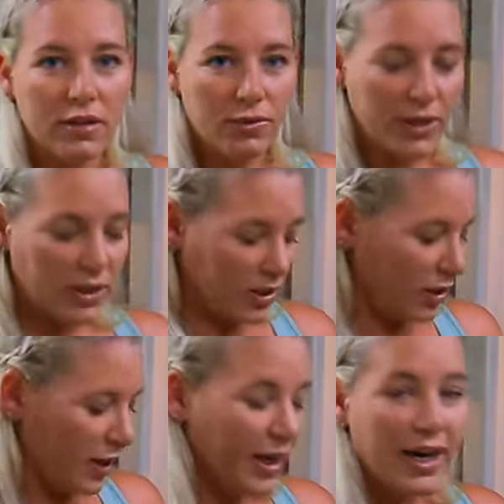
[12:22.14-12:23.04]
So we're just
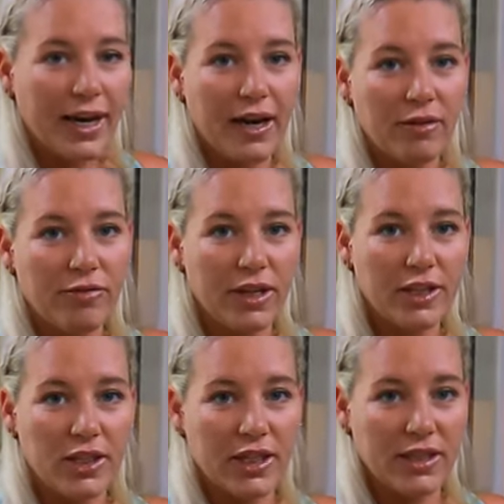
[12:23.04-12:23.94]
going to cut our
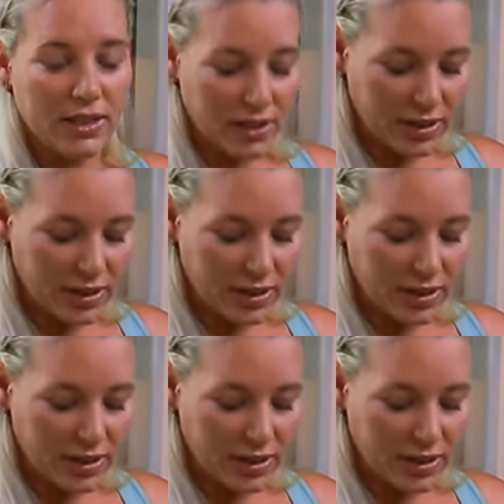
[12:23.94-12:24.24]
fish into